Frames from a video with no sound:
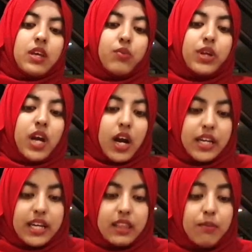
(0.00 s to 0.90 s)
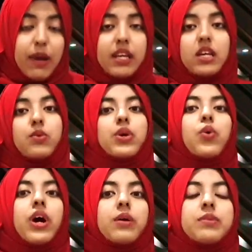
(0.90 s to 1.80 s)
regarding the medical
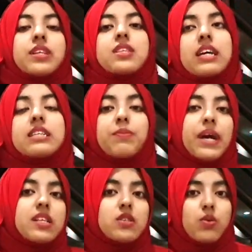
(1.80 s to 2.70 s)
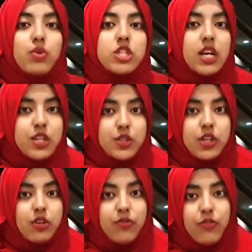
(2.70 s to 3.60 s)
requirements, it depends on which
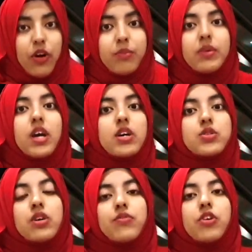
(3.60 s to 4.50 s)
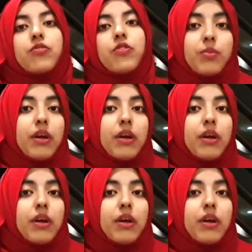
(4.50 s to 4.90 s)
country you're from. So if you're from